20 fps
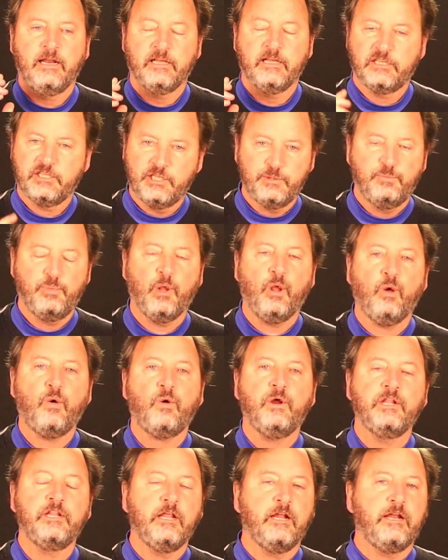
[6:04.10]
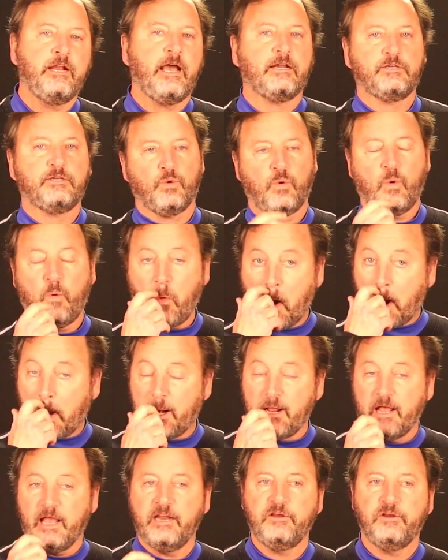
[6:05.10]
exploring the natural
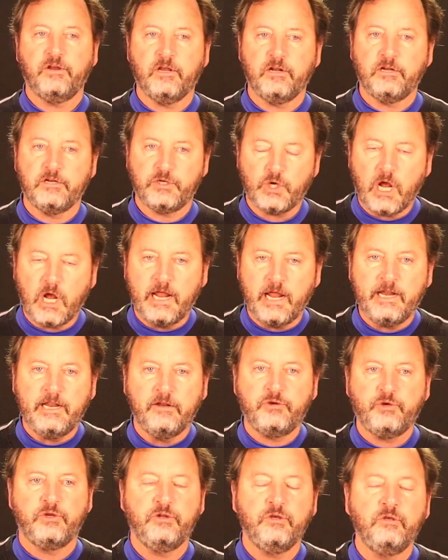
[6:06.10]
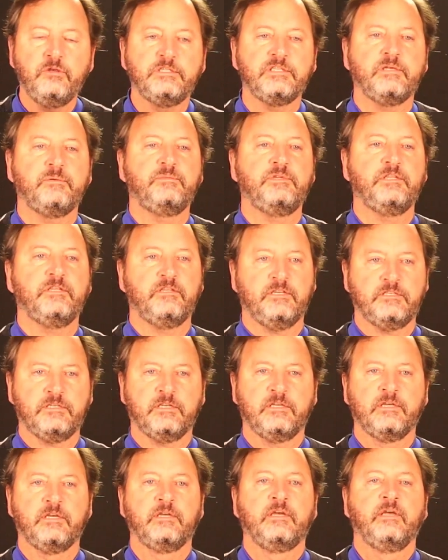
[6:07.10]
world, and you're going to try and introduce them to
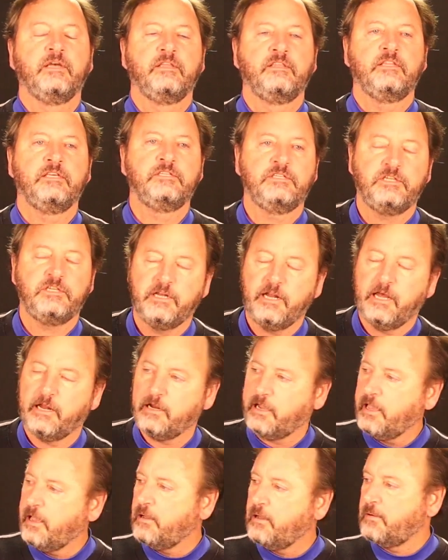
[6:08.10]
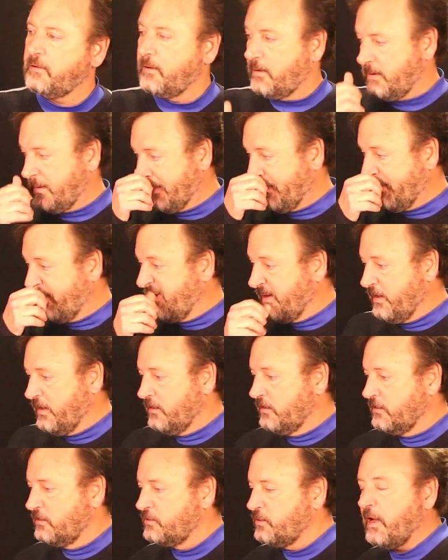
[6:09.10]
this genetic code.
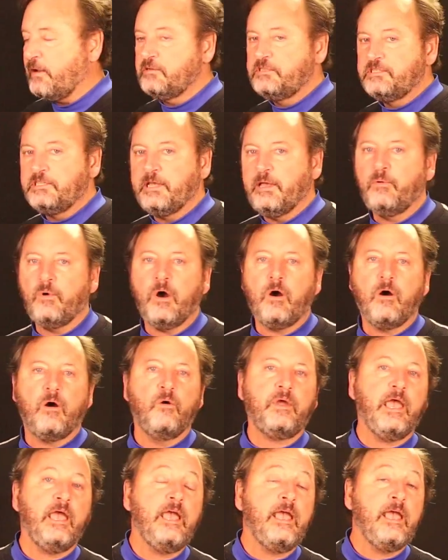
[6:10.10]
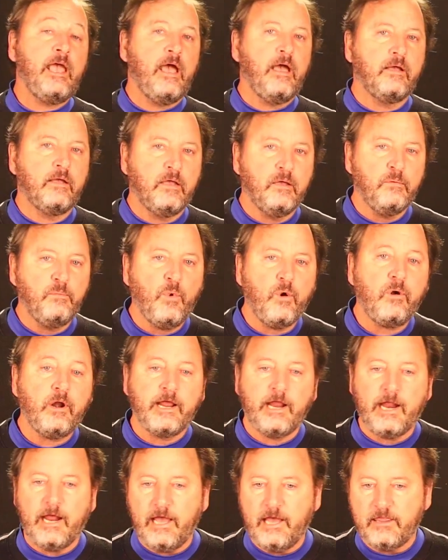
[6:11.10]
So I would say, well, okay, hey, good
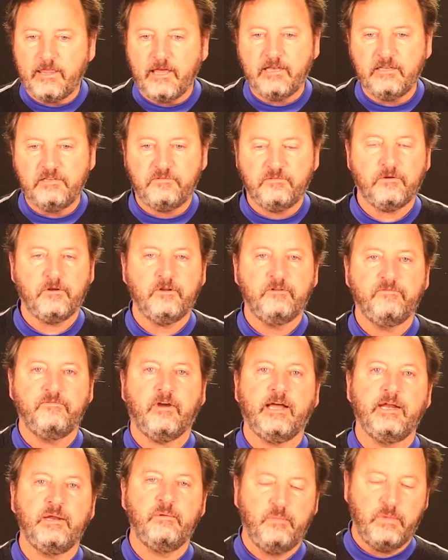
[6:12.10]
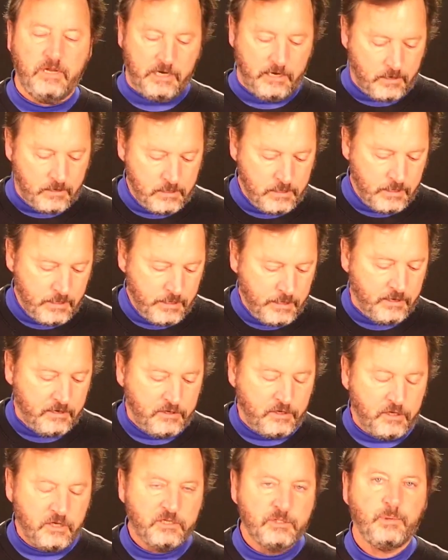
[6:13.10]
morning. Hey, thanks for inviting me here
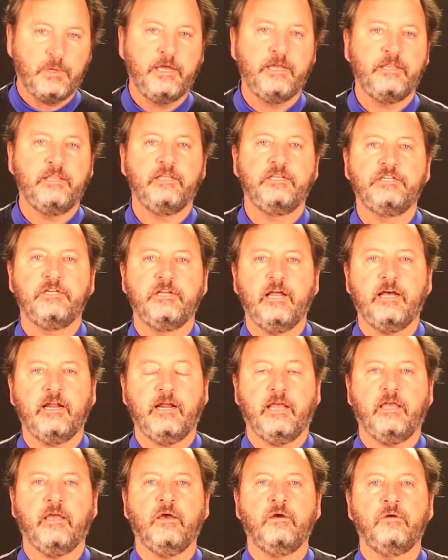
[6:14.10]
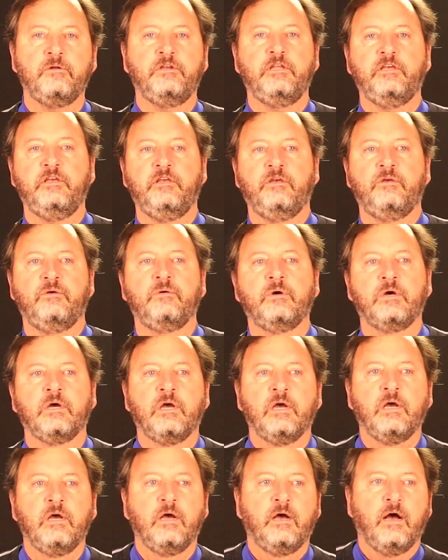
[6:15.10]
to explain the genetic code to you.
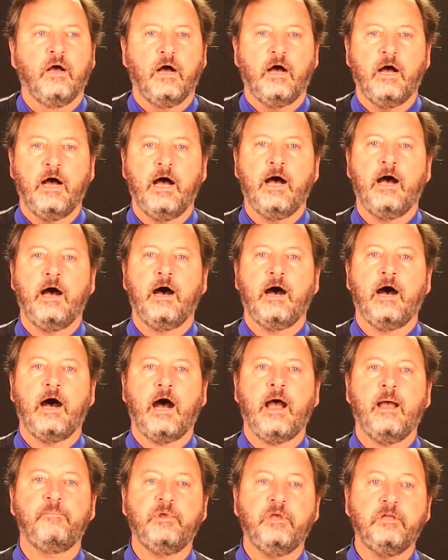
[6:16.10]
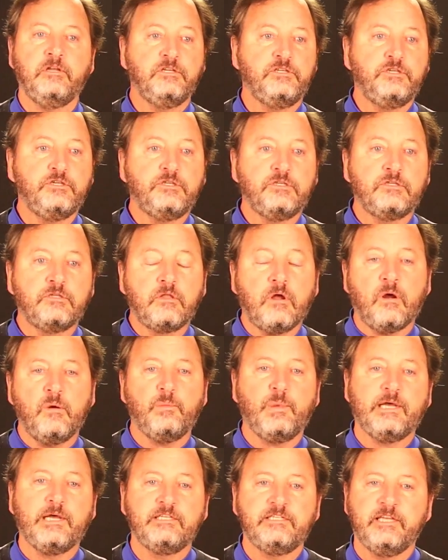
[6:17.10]
I'm going to just
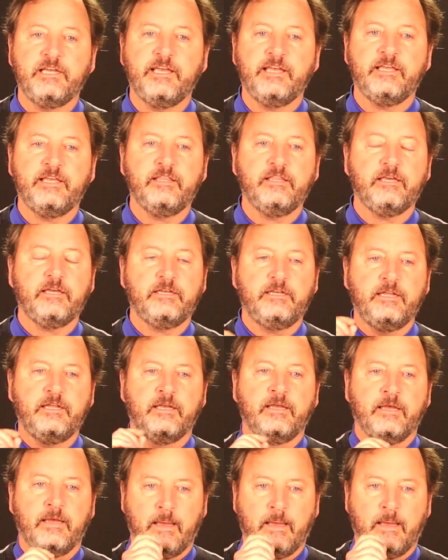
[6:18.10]
start by saying that